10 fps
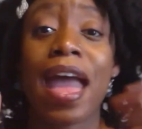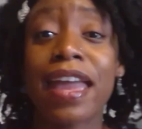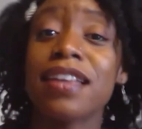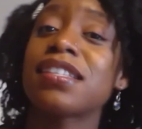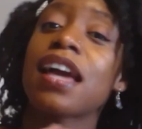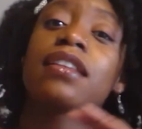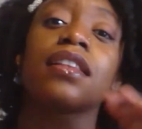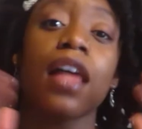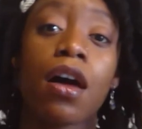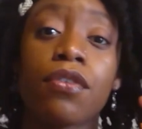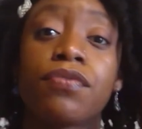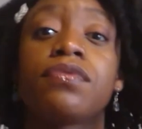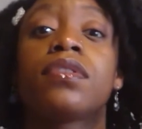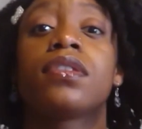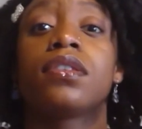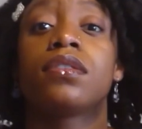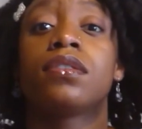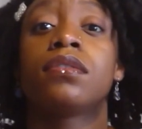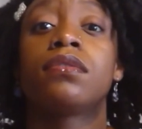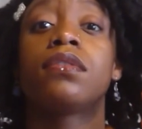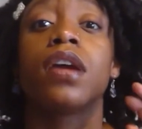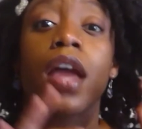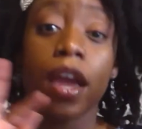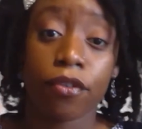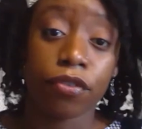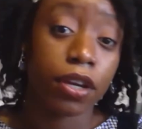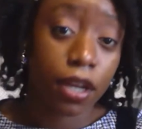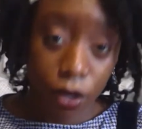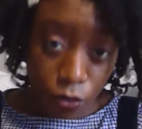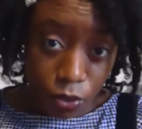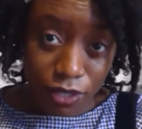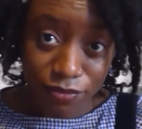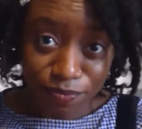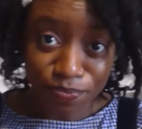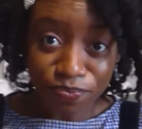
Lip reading: hate and love every and anyone.